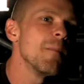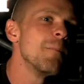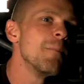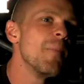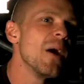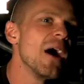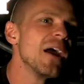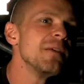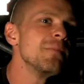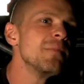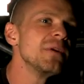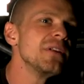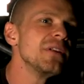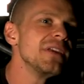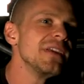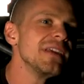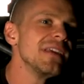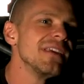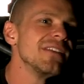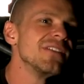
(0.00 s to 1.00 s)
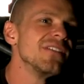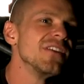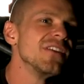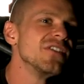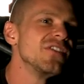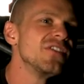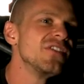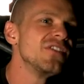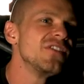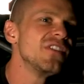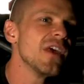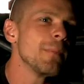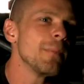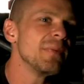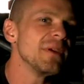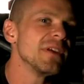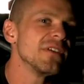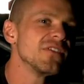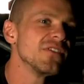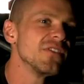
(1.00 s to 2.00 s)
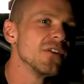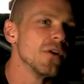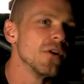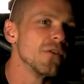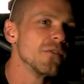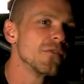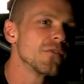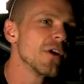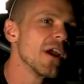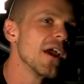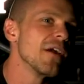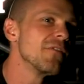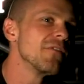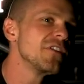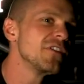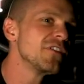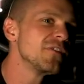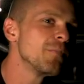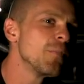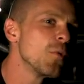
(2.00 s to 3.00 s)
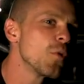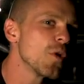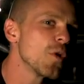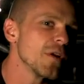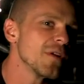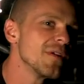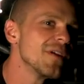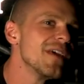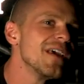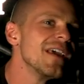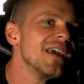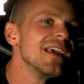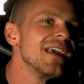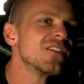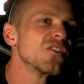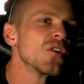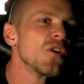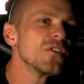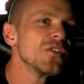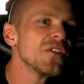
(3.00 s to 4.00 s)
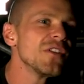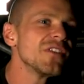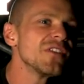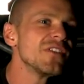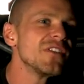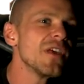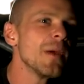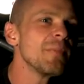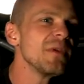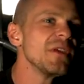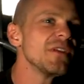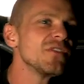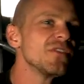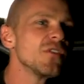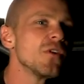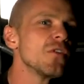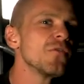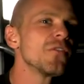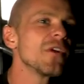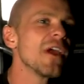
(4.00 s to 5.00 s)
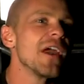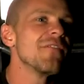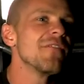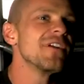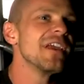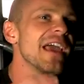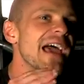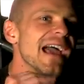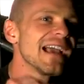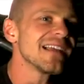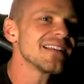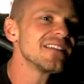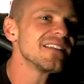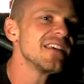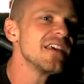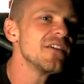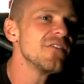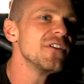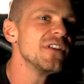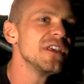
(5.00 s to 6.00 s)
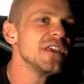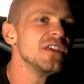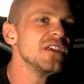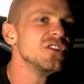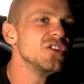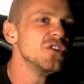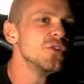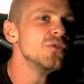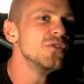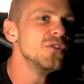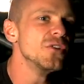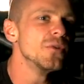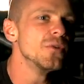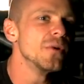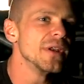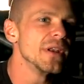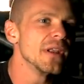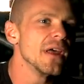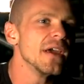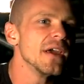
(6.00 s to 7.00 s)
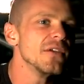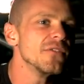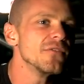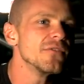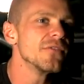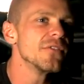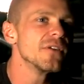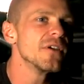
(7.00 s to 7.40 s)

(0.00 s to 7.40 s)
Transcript: Bodybuilding is the stepping stone for every sport. It's also the stepping stone for every activity you do in life.